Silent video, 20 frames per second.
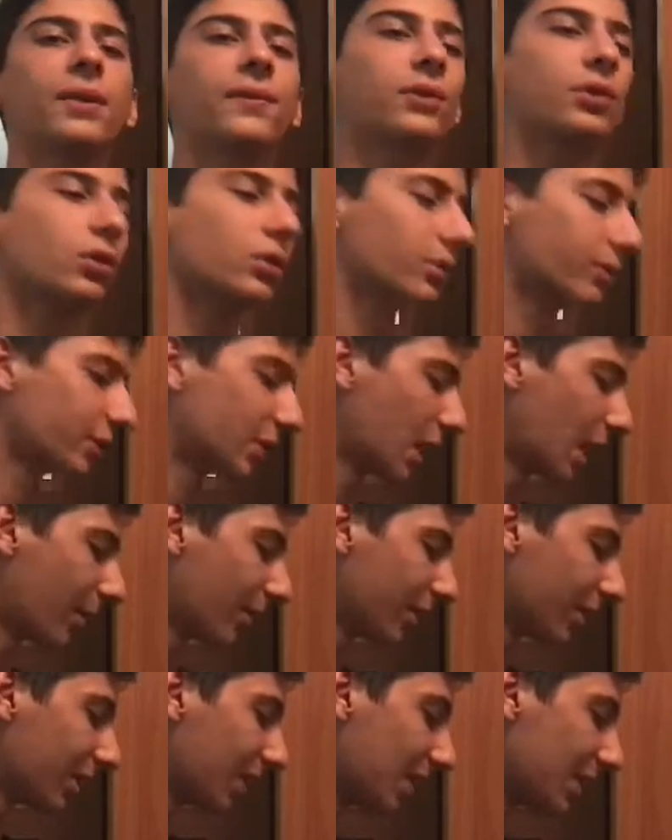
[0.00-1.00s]
if your
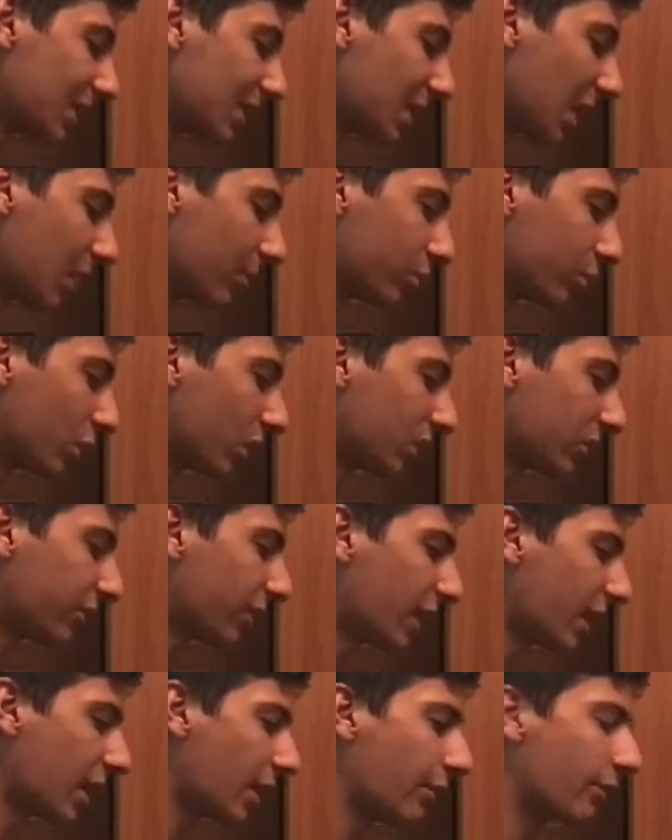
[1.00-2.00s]
variable is
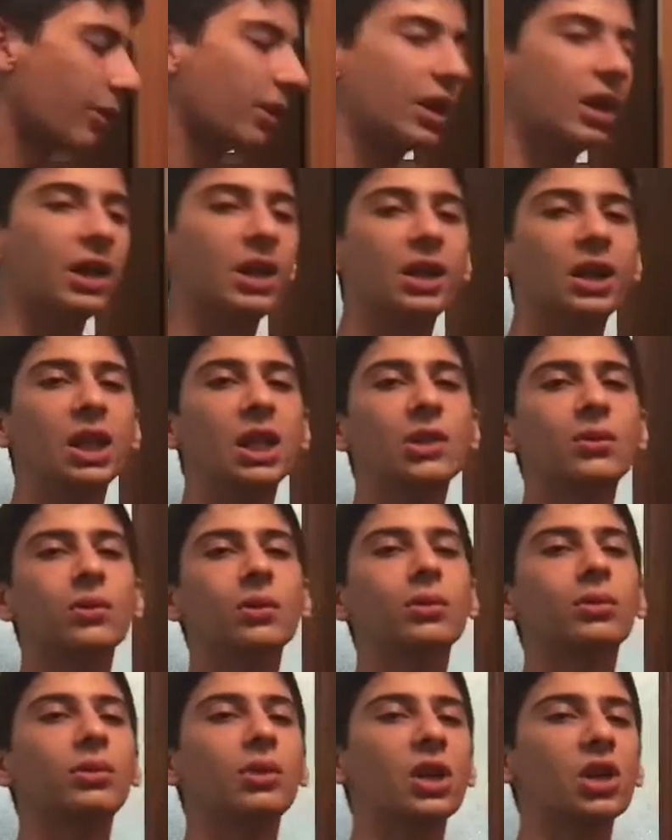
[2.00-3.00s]
10.5, it
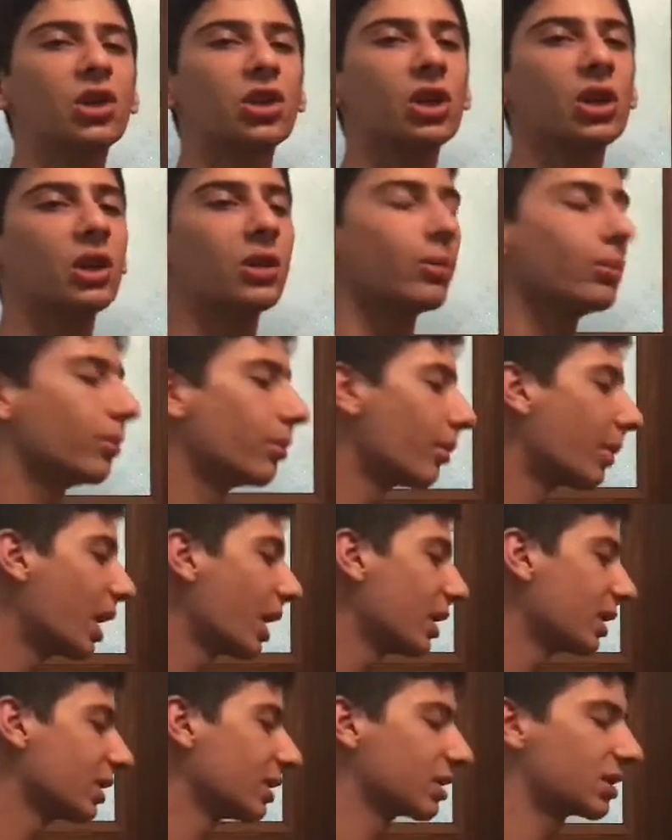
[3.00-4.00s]
will reach
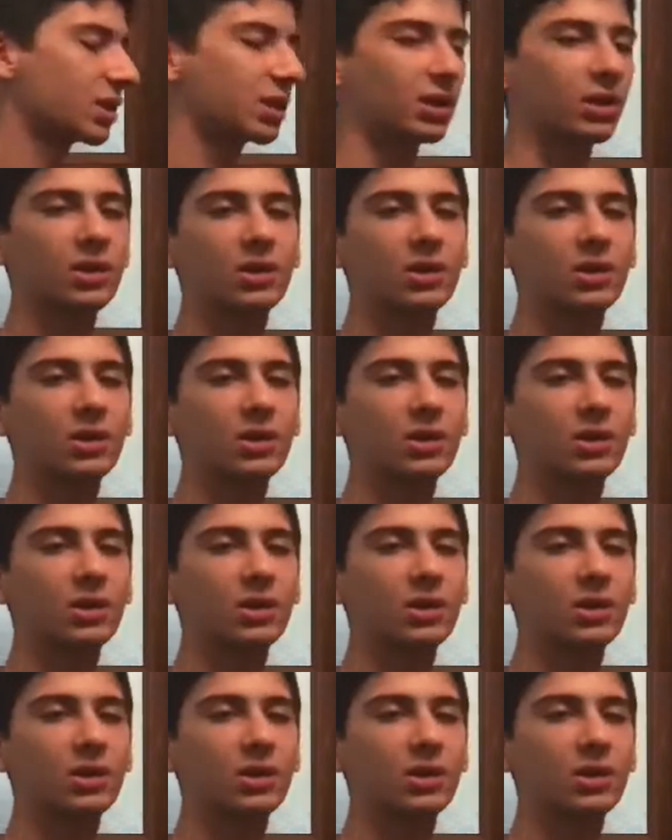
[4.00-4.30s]
minus